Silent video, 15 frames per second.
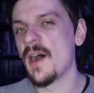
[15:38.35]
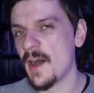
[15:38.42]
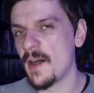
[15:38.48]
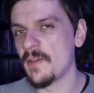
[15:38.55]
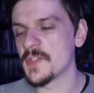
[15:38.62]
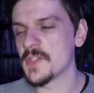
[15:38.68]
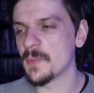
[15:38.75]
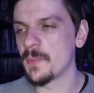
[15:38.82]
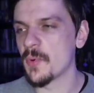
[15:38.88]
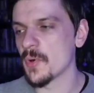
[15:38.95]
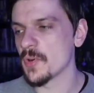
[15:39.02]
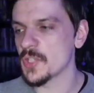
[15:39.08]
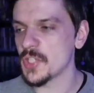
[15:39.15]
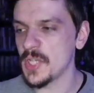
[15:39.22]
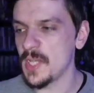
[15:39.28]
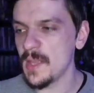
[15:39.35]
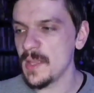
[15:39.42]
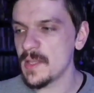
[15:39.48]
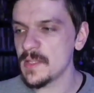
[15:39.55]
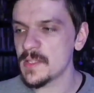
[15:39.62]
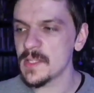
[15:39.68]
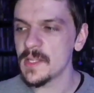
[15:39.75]
of a support she
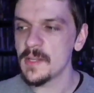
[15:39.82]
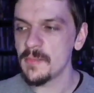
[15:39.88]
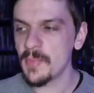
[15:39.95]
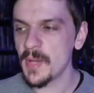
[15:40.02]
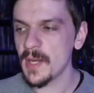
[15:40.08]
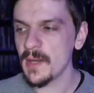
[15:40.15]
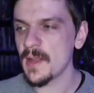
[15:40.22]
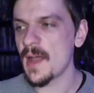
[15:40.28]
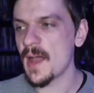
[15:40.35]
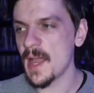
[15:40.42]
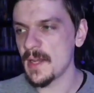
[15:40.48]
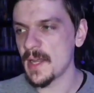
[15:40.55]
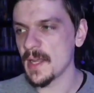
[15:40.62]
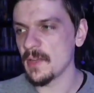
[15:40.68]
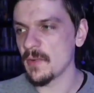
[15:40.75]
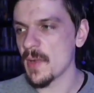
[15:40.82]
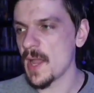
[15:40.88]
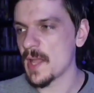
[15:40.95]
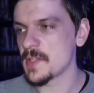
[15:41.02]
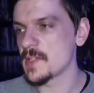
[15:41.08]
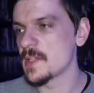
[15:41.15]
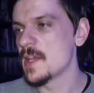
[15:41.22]
is, but I
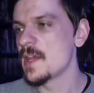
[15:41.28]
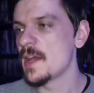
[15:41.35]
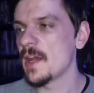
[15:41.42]
digress.